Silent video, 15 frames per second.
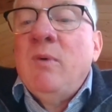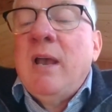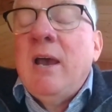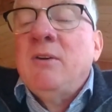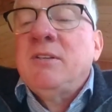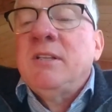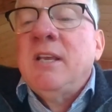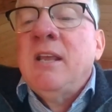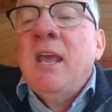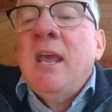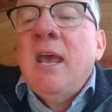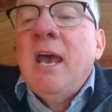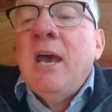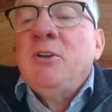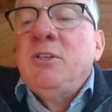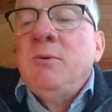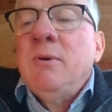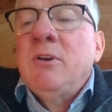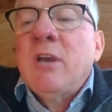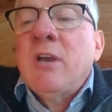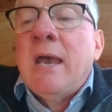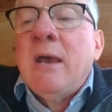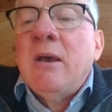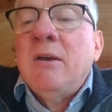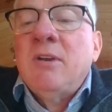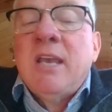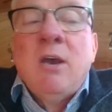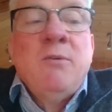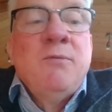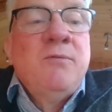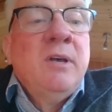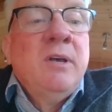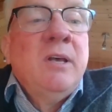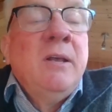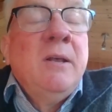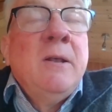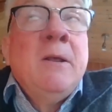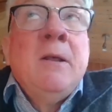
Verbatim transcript: How do they? How do you account, account for